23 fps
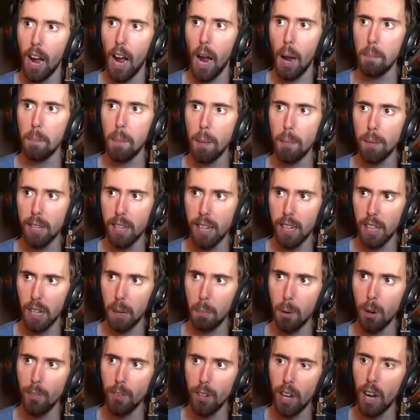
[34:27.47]
I'm mimicking the
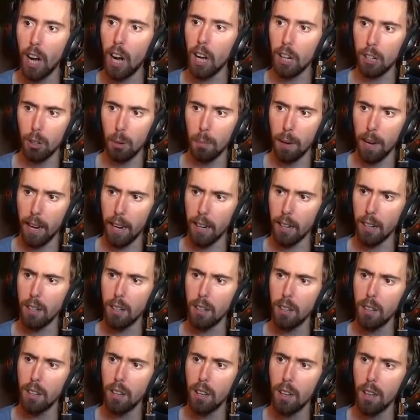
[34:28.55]
movie Aquaman.
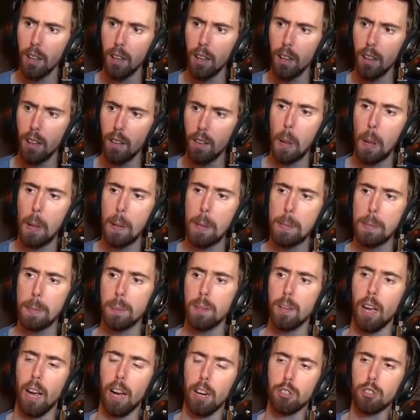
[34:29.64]

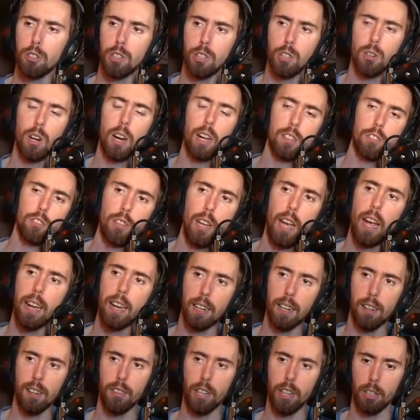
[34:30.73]
Actually, you're not saying
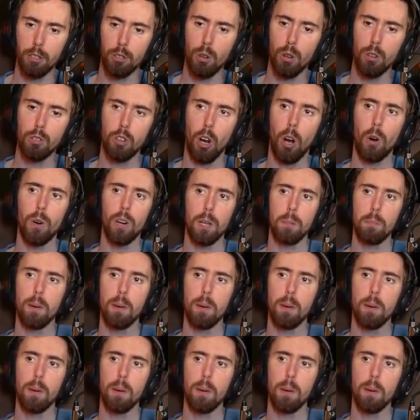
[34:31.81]
anything, so it's already